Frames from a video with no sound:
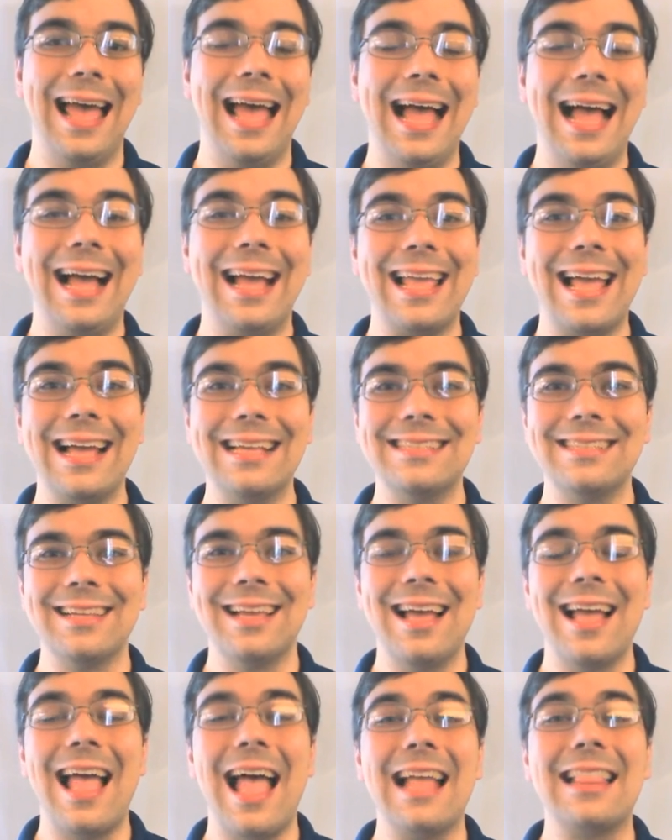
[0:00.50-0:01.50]
Hi guys,
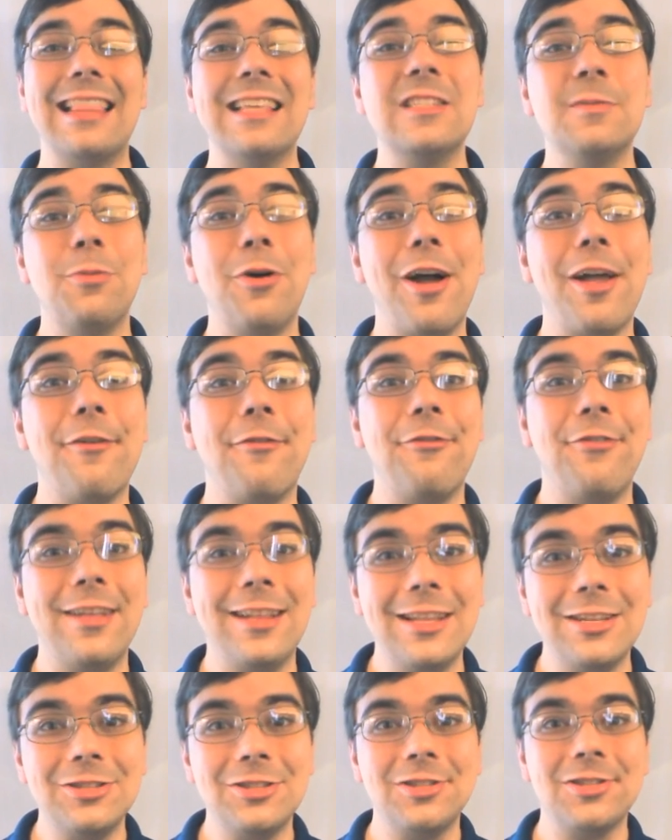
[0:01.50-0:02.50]
at this point I've
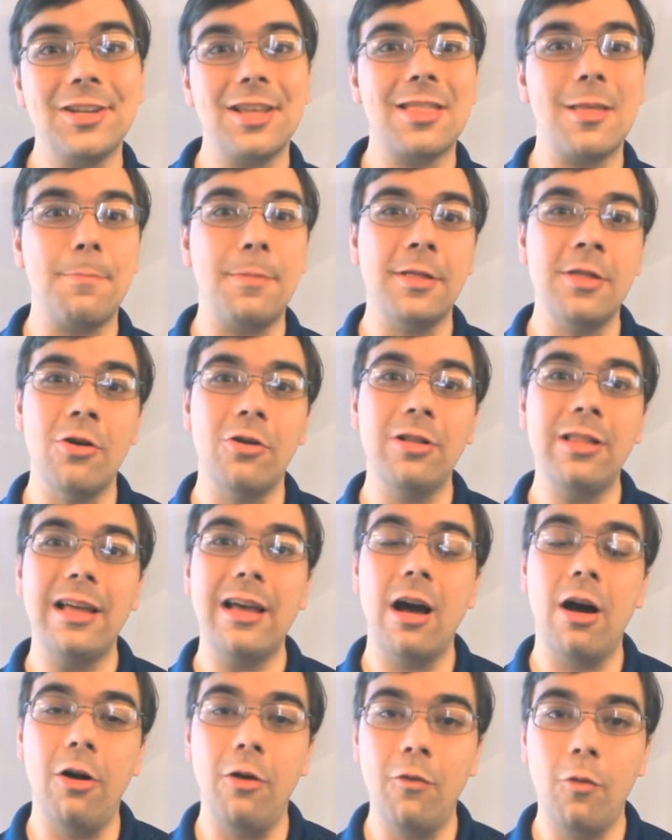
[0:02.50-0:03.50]
finished the
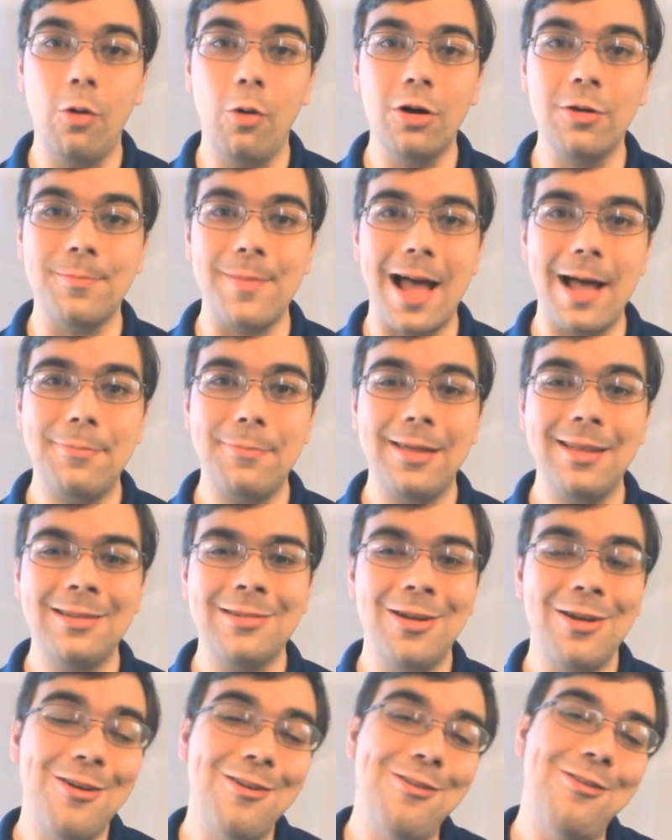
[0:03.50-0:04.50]
Panolia overworld mapping,
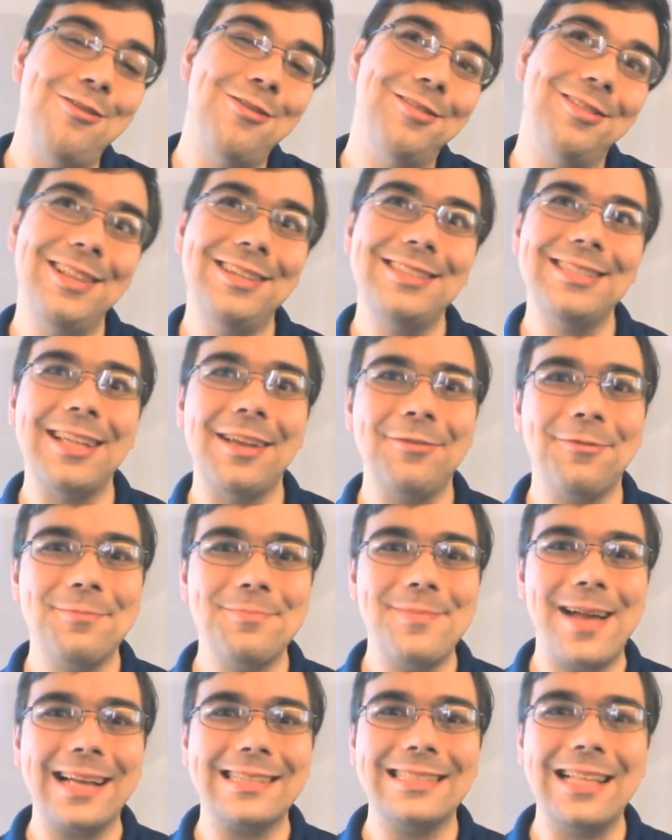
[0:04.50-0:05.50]
or at least I've
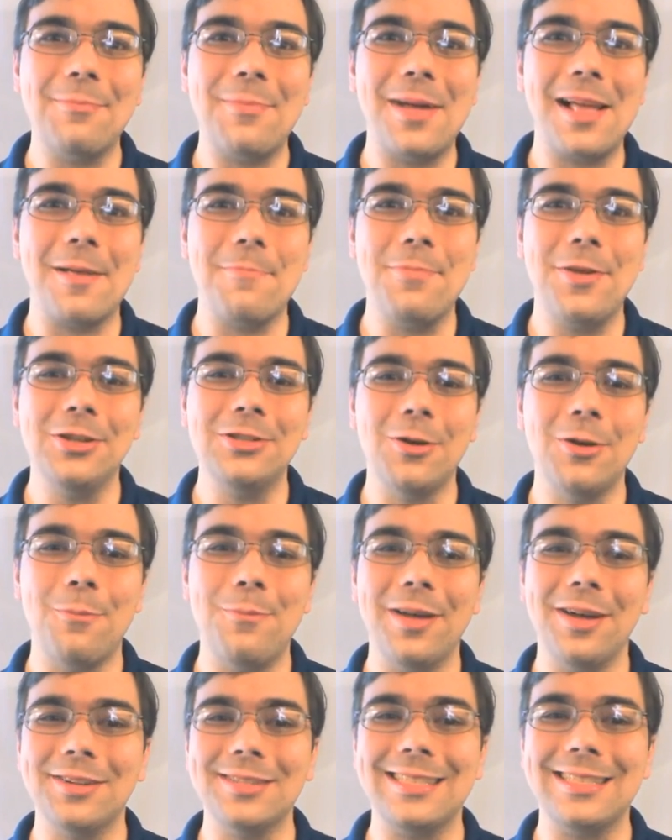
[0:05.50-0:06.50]
maxed out my computer
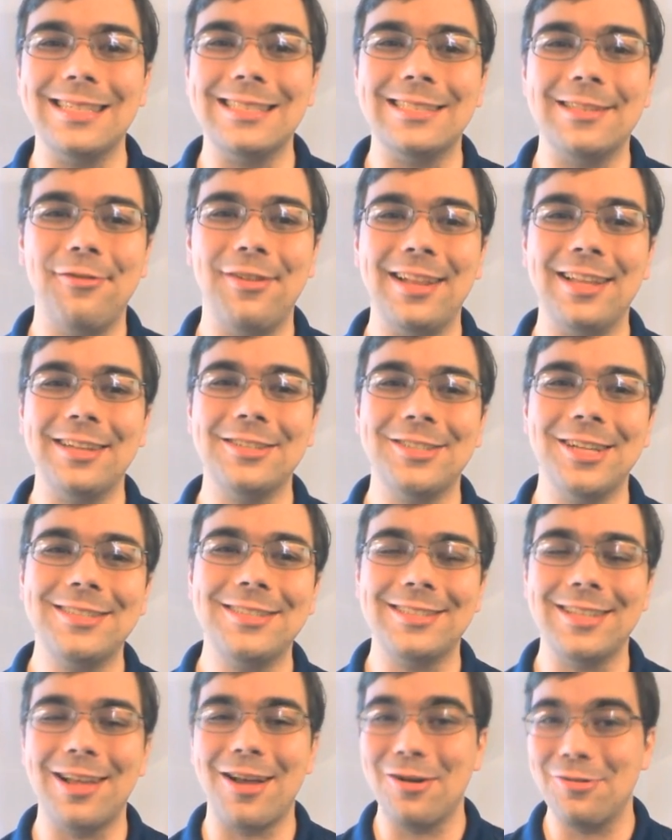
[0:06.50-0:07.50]
abilities to finish it,
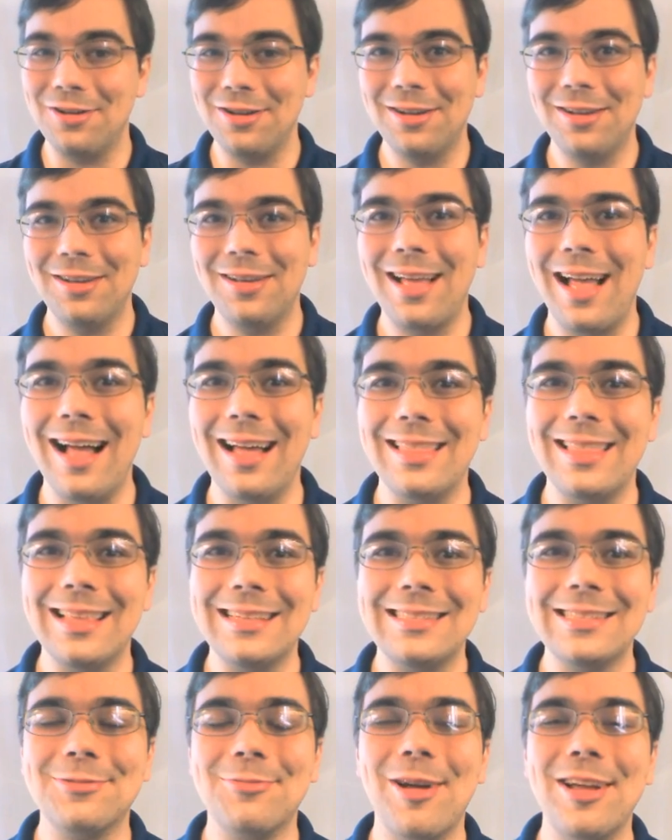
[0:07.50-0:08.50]
so this
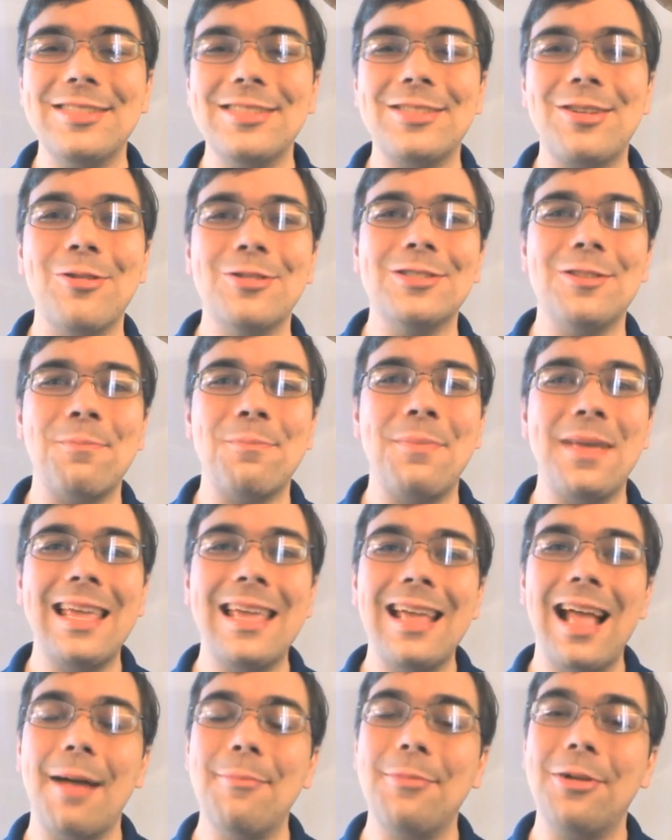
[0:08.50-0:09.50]
is where it's going to
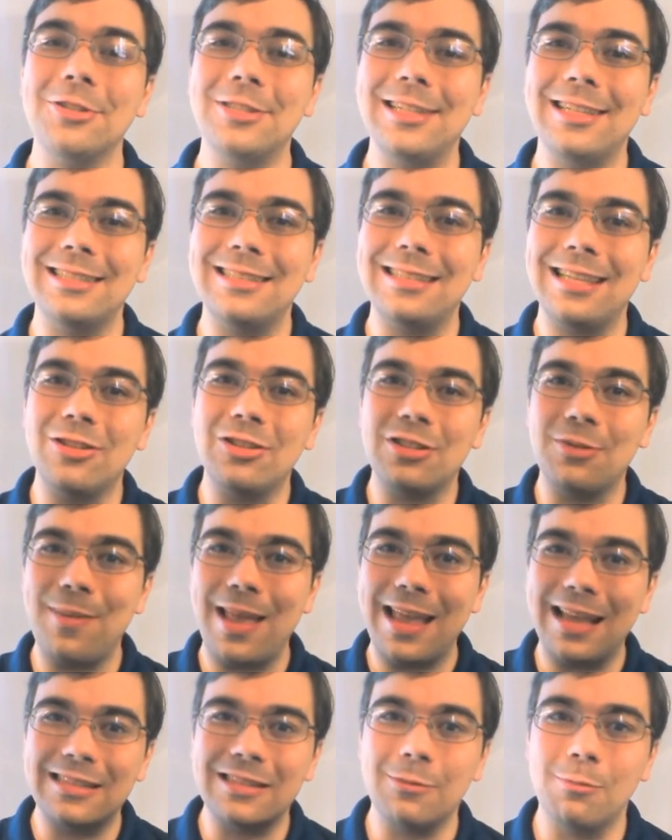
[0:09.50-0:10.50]
be. I'm going to continue to
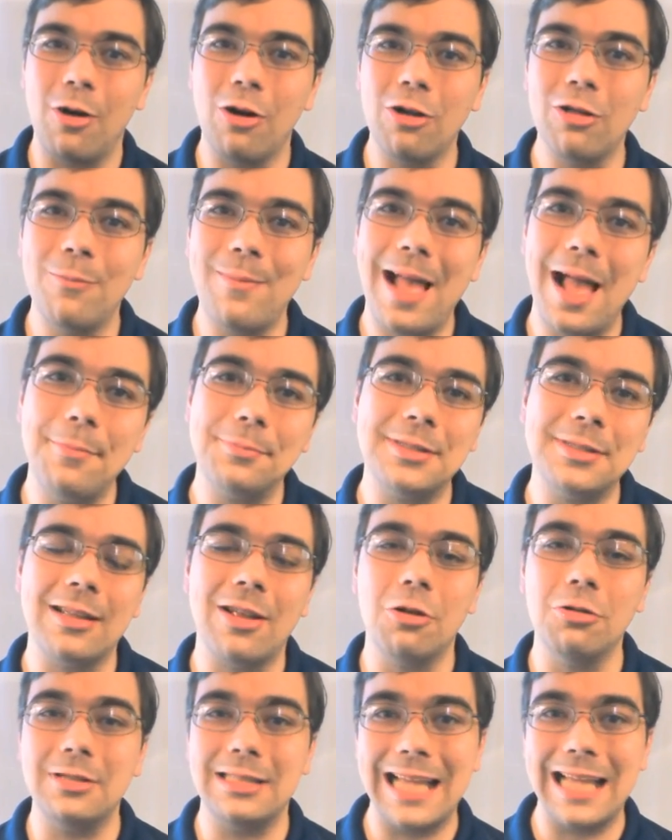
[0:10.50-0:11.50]
make smaller maps that
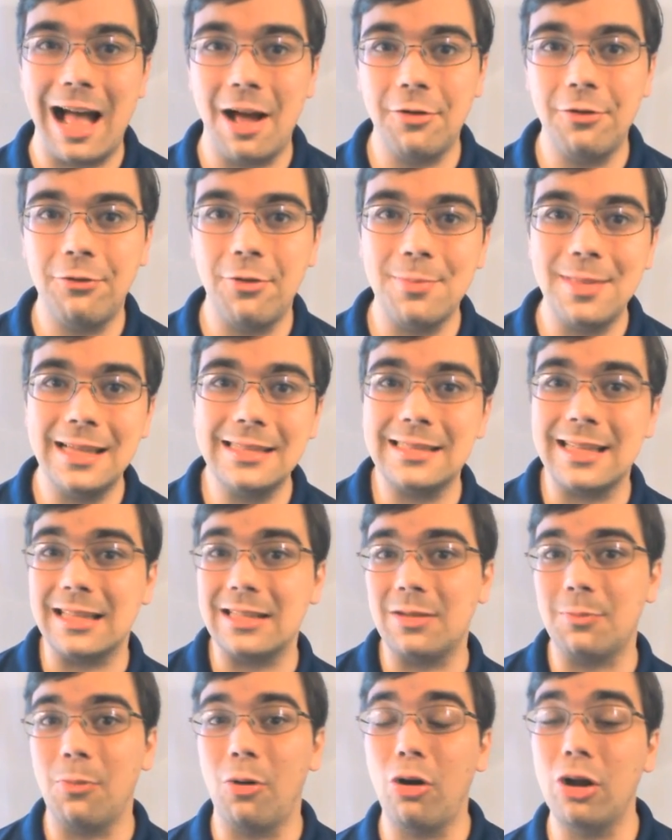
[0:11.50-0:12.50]
go down from this
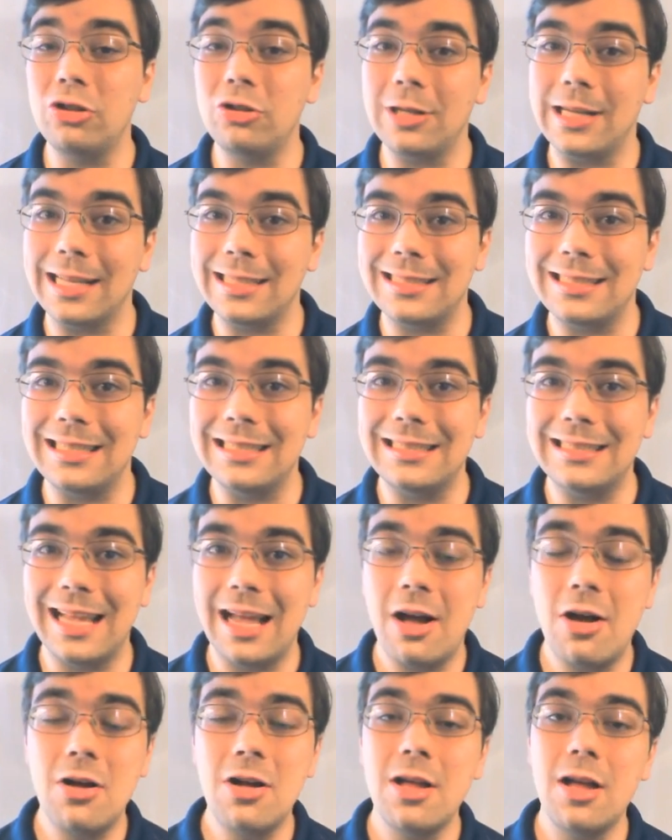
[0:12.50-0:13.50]
into more intricate
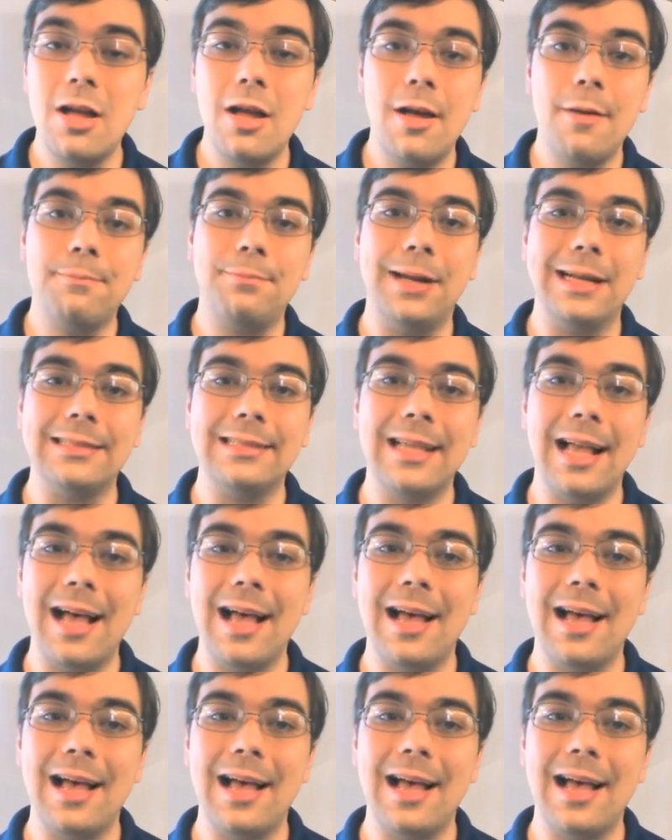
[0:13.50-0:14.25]
detail, but